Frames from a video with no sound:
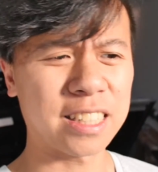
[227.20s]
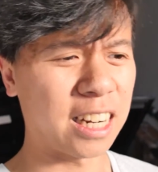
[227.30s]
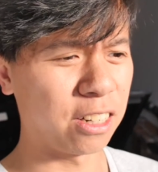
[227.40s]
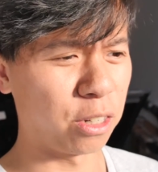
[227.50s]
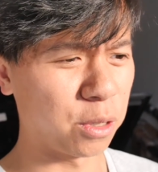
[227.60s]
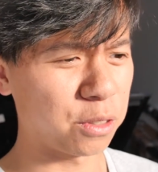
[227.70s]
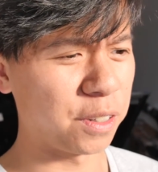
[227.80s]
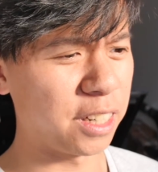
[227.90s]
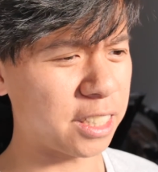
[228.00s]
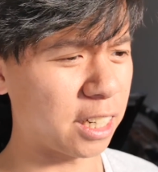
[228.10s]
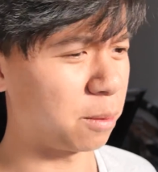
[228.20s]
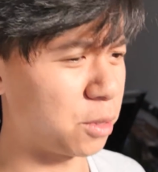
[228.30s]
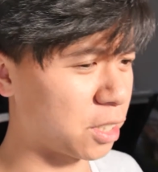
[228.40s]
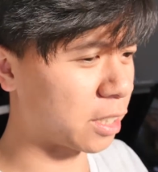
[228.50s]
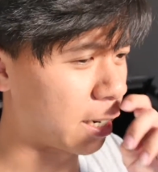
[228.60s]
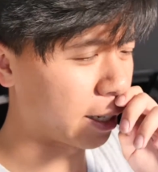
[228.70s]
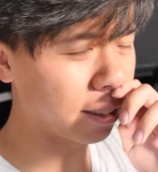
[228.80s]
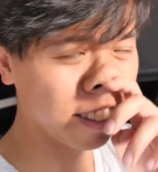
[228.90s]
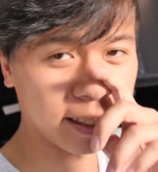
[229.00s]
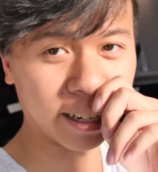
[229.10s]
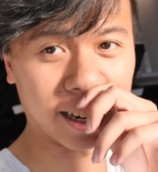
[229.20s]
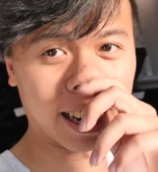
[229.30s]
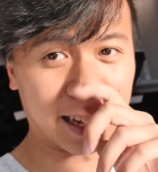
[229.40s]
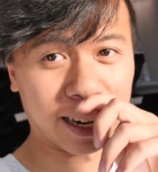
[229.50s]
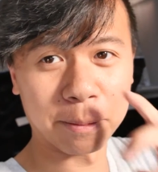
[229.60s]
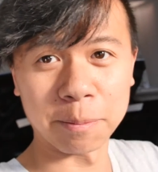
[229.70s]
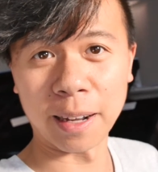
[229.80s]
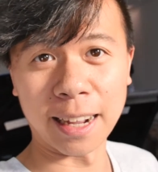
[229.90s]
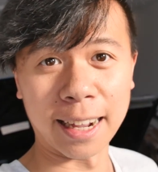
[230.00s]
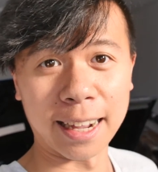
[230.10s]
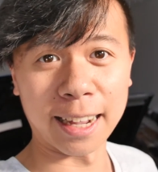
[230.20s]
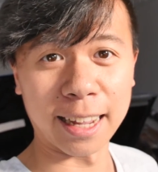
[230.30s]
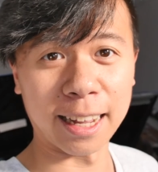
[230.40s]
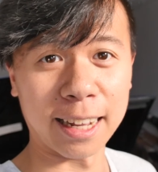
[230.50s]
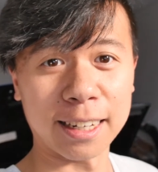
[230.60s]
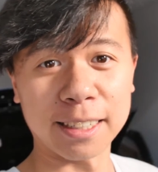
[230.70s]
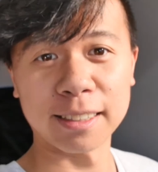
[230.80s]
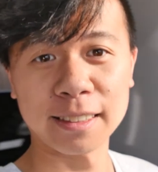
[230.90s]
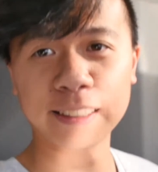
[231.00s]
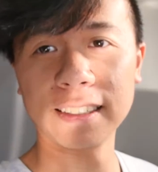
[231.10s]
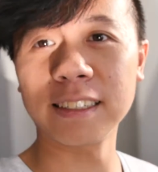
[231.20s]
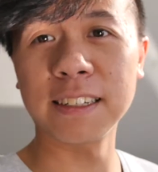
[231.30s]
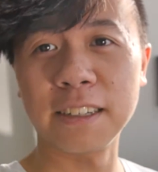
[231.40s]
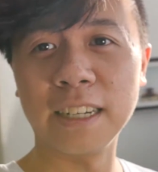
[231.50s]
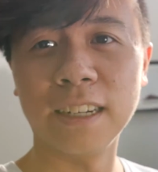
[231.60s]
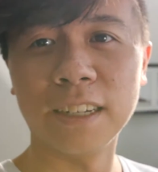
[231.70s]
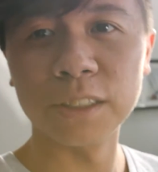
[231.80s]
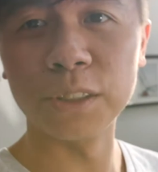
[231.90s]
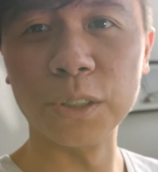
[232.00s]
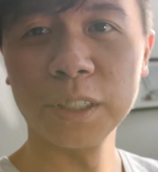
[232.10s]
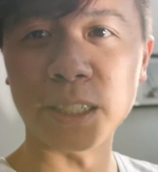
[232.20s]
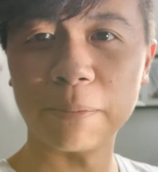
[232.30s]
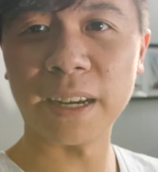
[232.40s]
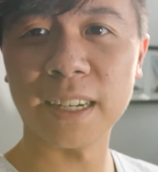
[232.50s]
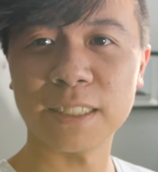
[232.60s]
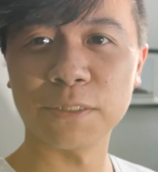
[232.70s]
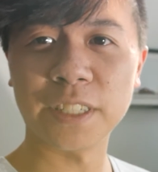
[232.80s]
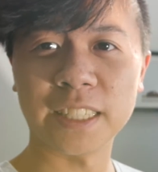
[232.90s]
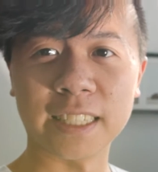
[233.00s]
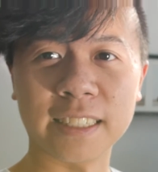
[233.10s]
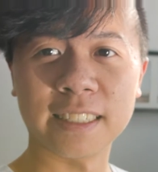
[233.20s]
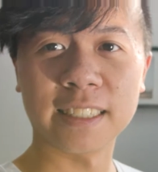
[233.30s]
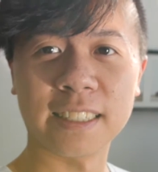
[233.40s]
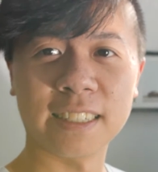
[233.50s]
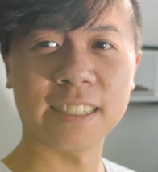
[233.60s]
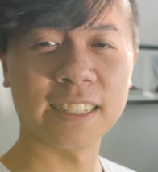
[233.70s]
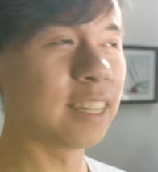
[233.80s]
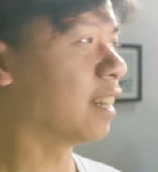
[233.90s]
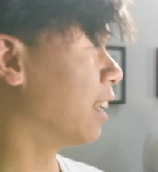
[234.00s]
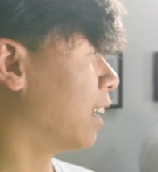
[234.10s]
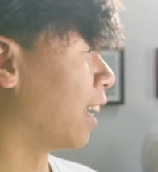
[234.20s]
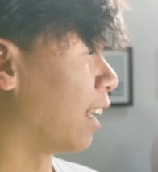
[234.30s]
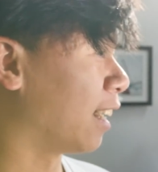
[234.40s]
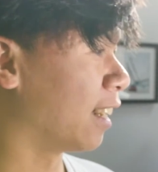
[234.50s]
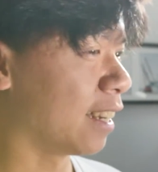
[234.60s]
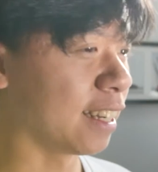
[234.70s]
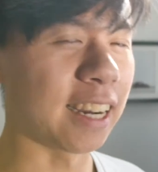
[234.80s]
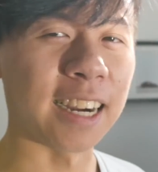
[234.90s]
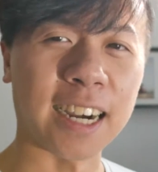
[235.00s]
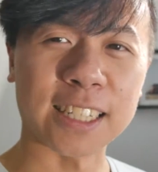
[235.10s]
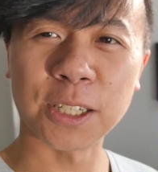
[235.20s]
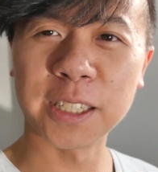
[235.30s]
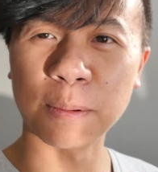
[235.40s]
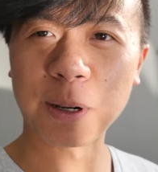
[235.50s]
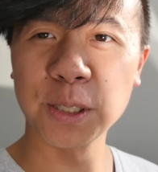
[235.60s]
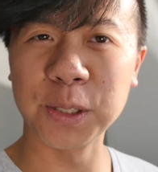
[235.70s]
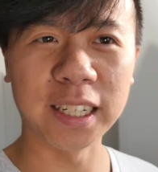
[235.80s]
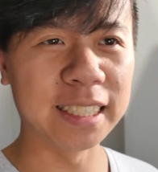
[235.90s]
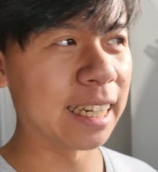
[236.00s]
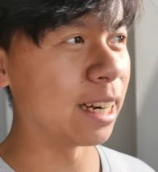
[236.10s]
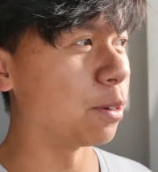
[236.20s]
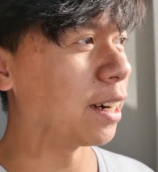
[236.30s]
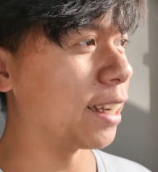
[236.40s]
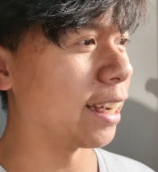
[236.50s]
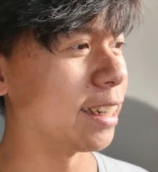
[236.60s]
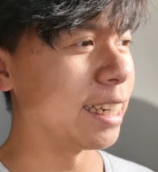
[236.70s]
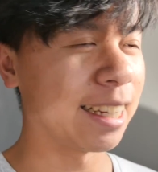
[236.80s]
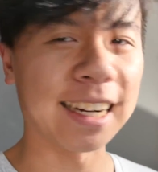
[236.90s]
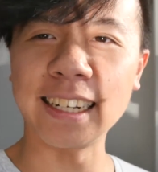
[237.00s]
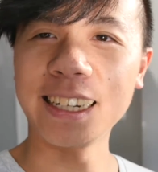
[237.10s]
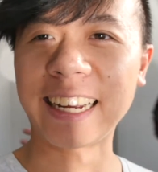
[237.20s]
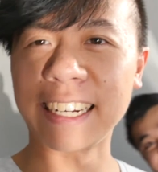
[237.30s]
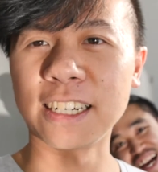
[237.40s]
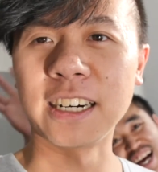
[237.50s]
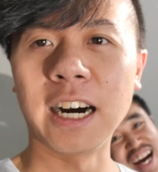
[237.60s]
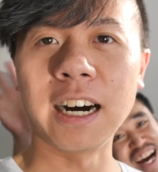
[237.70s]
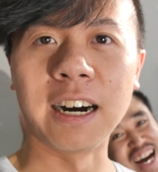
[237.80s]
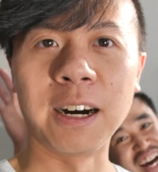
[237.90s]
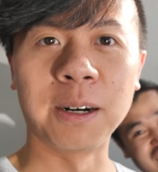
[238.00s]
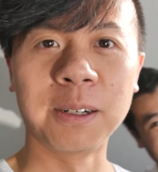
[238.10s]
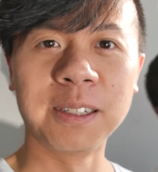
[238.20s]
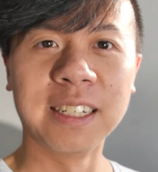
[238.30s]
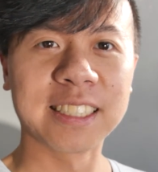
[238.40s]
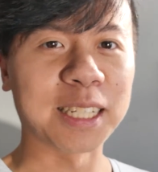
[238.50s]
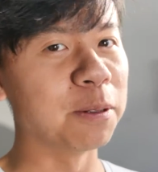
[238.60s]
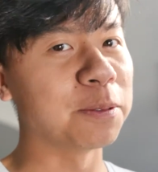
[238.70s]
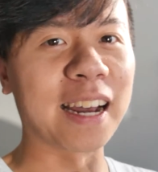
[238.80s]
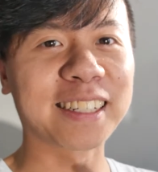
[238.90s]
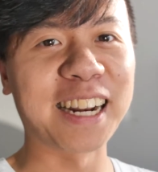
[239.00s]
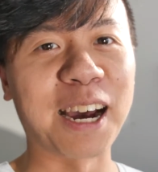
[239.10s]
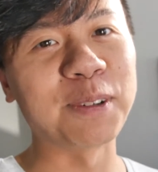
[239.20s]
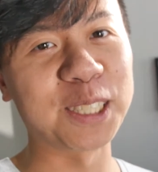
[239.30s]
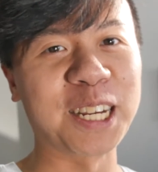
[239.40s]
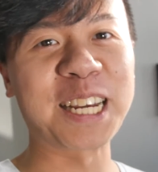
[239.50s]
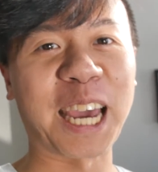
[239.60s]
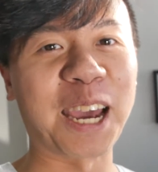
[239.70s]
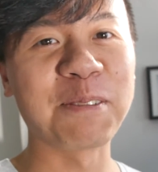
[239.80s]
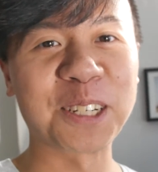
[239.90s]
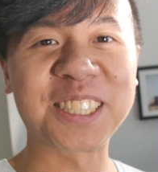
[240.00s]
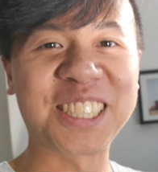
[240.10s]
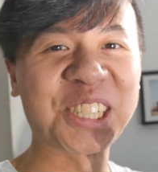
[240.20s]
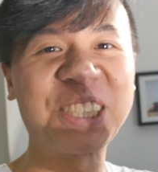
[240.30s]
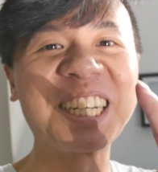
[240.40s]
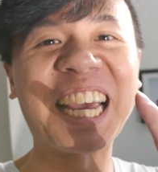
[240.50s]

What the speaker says: kind of almost finished, and I'm just starting. And Julian paid us a visit. Oh yeah, so we got. I told him I was doing a DIY, and he kind of like, uh-oh, something bad gonna happen, so he came, just in